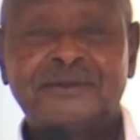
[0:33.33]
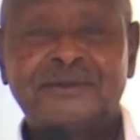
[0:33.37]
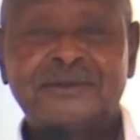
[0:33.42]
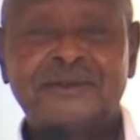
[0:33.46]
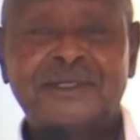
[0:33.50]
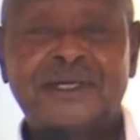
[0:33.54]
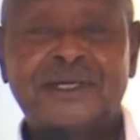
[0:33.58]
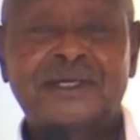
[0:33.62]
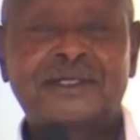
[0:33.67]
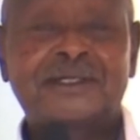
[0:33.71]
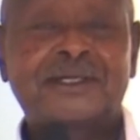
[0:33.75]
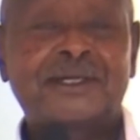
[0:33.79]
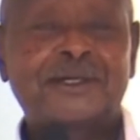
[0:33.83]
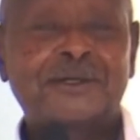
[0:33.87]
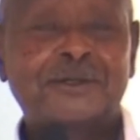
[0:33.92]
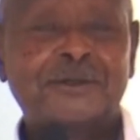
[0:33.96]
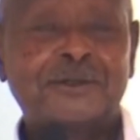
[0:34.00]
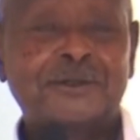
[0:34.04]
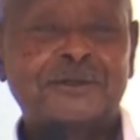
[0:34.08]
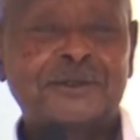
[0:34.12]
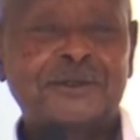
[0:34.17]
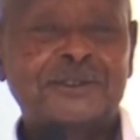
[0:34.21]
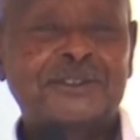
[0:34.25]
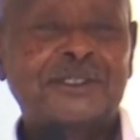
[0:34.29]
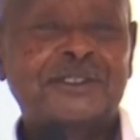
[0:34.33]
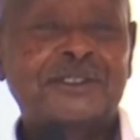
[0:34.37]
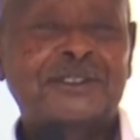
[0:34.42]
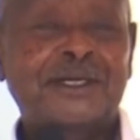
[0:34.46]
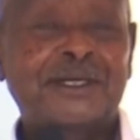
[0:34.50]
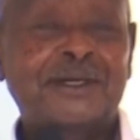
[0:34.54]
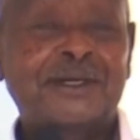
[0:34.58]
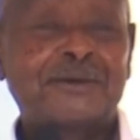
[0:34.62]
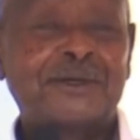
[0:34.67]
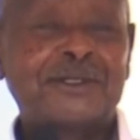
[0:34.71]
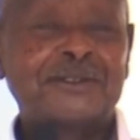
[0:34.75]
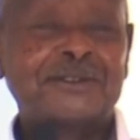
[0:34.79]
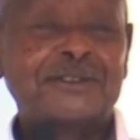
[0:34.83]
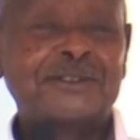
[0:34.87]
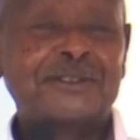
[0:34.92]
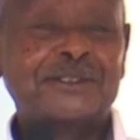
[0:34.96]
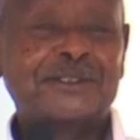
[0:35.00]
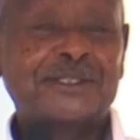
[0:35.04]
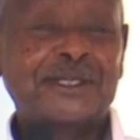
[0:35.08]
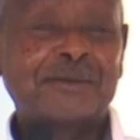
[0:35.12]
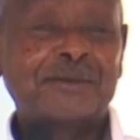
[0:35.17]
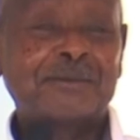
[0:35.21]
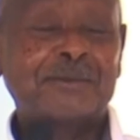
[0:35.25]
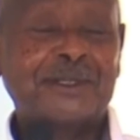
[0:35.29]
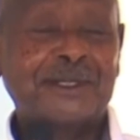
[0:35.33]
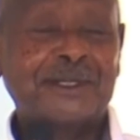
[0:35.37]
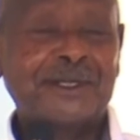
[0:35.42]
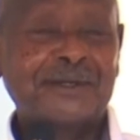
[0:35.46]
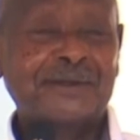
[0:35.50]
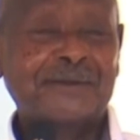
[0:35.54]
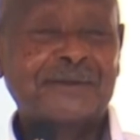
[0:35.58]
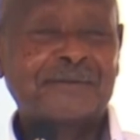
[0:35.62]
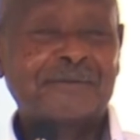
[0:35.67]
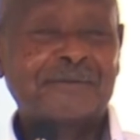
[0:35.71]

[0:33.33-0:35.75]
Now, Kalo. Recently, I was in Serbia.